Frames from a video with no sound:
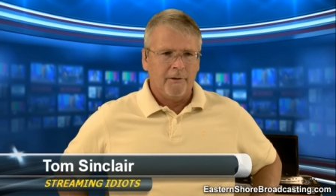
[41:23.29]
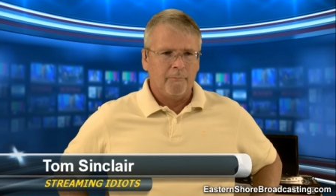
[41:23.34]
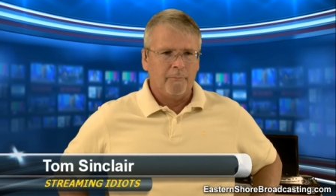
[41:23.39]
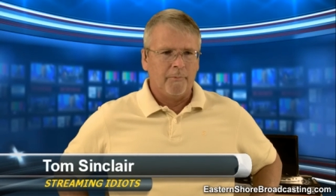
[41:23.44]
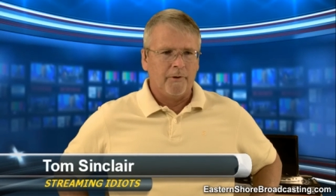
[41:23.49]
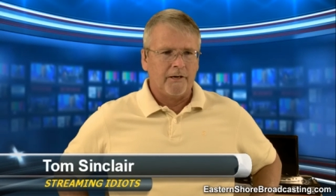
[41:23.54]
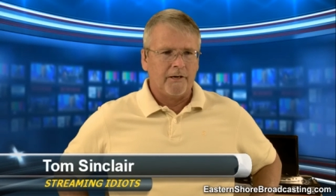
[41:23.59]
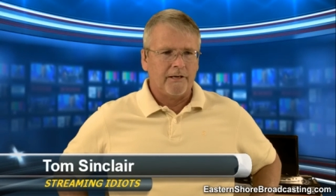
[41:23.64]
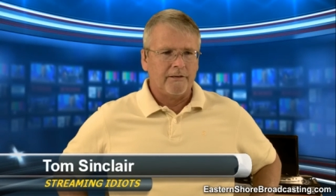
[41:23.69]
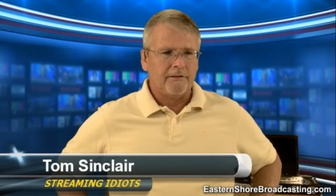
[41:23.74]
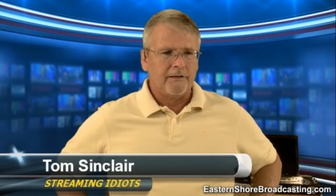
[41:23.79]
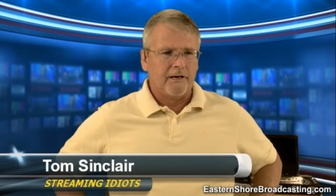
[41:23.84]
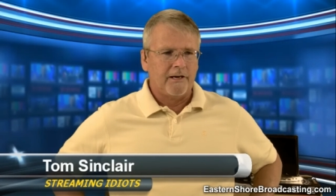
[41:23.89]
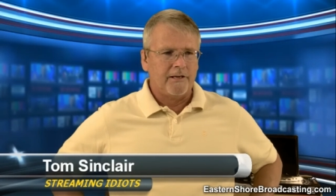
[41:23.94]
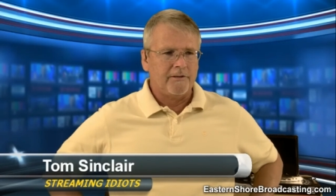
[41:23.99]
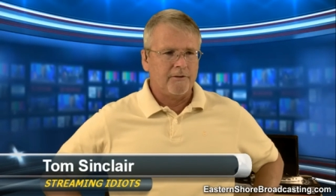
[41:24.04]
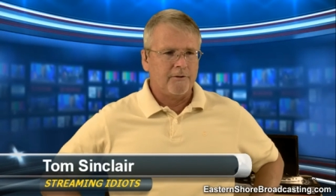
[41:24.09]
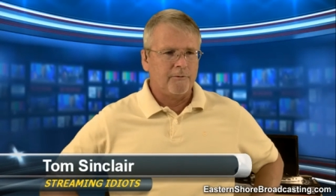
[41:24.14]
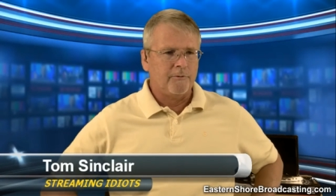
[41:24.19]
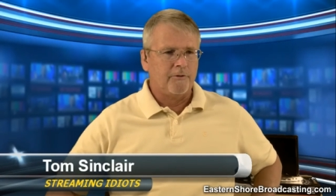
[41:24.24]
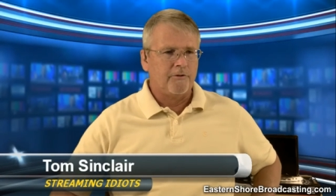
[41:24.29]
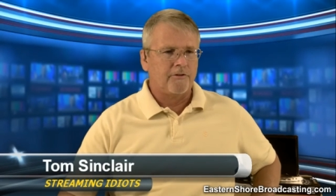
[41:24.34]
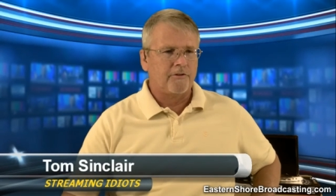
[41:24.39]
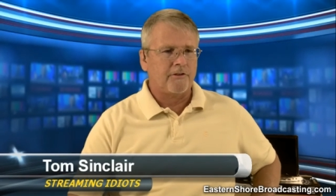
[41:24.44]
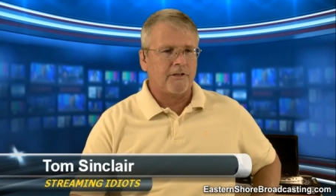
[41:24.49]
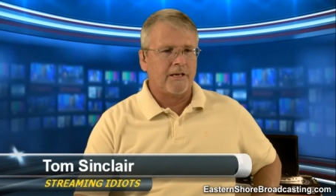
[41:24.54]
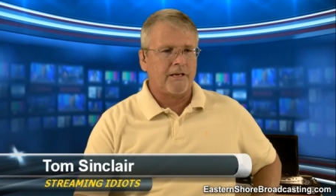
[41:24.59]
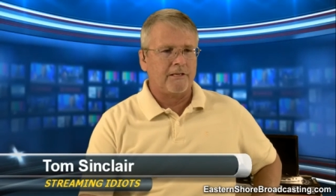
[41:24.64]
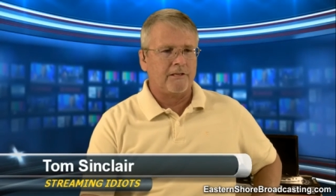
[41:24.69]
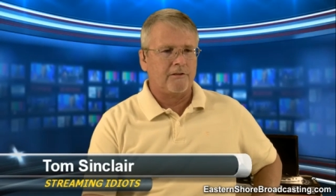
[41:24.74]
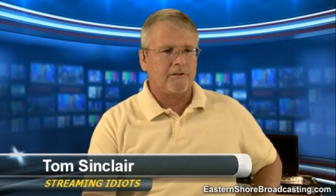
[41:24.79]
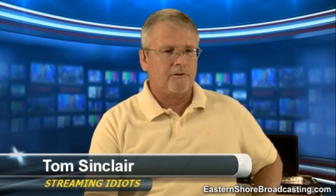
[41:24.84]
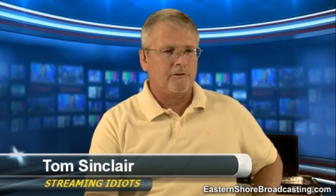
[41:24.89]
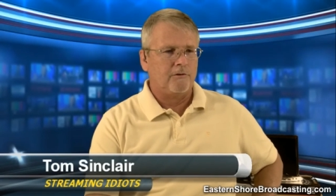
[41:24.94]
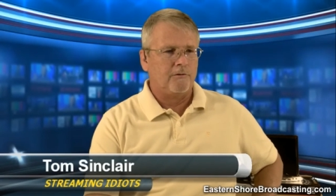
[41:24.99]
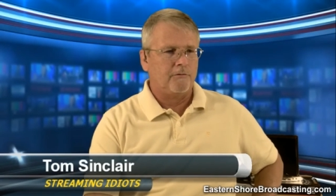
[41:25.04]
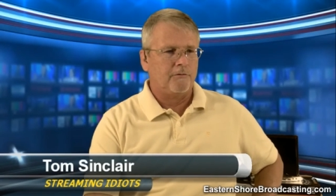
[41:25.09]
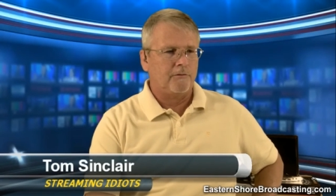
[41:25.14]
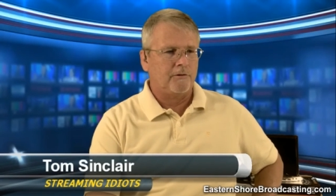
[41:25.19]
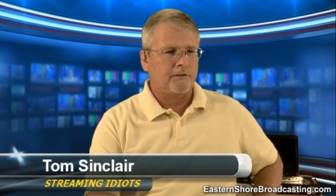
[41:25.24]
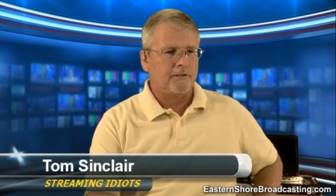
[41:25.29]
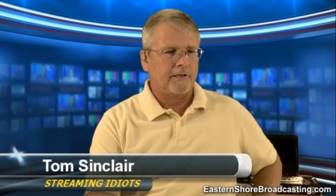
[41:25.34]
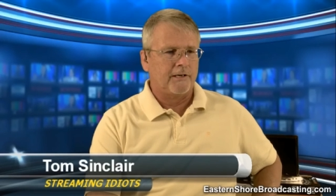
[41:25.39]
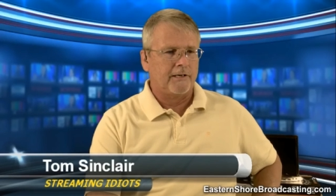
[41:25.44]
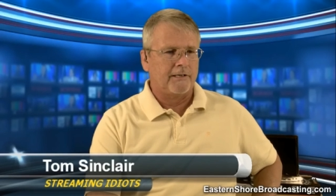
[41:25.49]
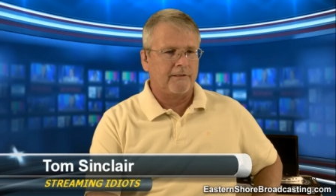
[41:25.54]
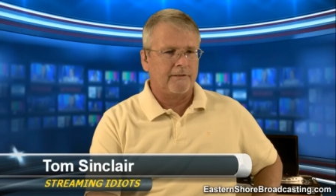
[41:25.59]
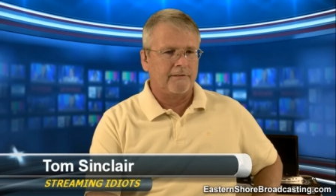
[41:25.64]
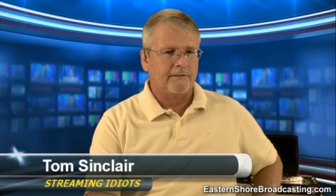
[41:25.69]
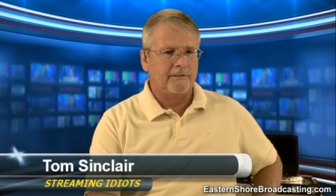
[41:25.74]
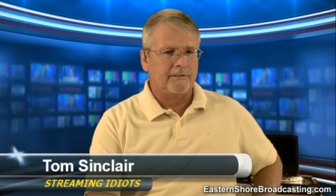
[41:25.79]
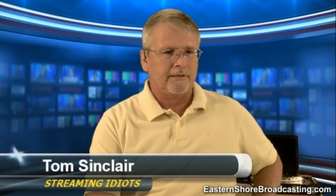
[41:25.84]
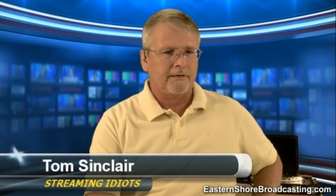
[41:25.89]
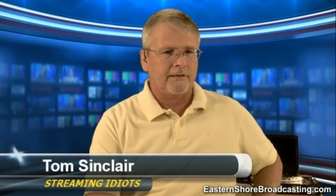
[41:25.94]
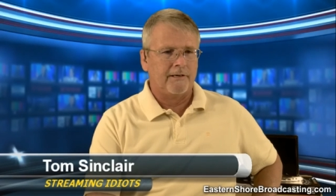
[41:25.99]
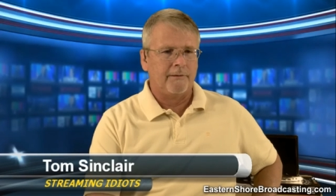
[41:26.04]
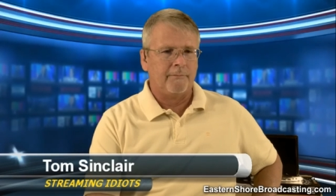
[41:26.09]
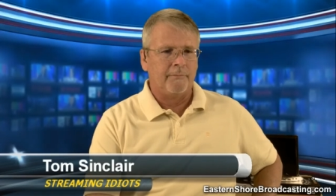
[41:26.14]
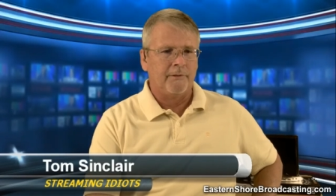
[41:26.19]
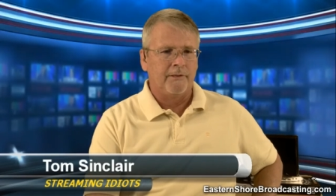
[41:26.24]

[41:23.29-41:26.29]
But I do thank you for taking the time